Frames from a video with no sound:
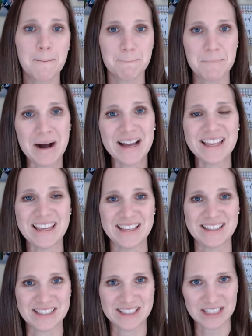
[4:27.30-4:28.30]
but
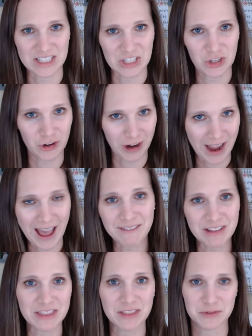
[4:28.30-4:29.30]
you're
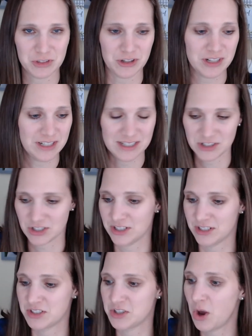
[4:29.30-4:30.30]
having those dirty
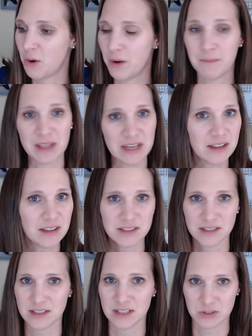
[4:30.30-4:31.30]
dishes go immediately
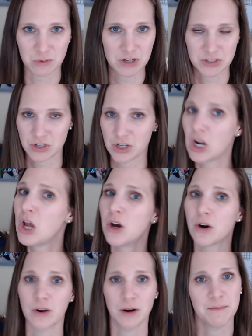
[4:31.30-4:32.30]
to the dishwasher
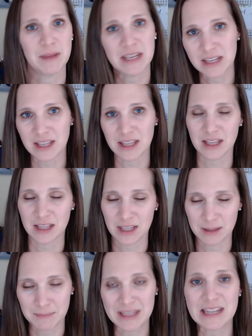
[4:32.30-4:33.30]
or
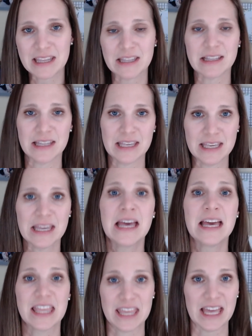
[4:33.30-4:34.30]
immediately
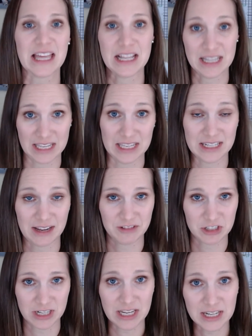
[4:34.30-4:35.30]
get cleaned
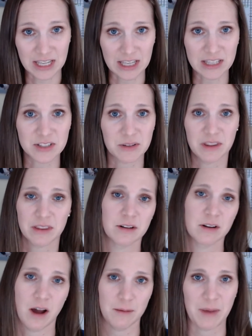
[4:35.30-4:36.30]
after eating so that they're
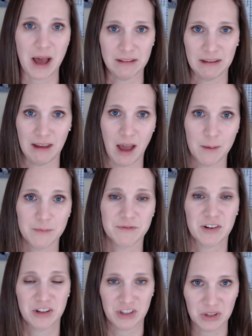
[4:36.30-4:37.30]
not piling up
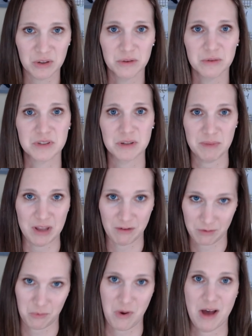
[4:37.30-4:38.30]
for you to be
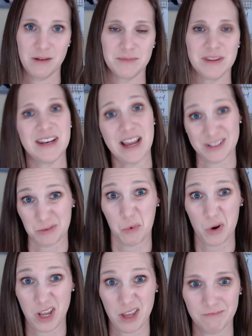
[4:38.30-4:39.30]
overwhelmed the next
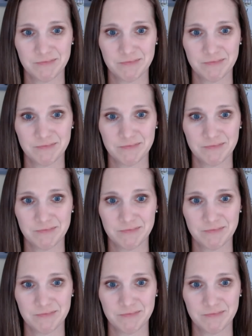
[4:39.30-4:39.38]
morning.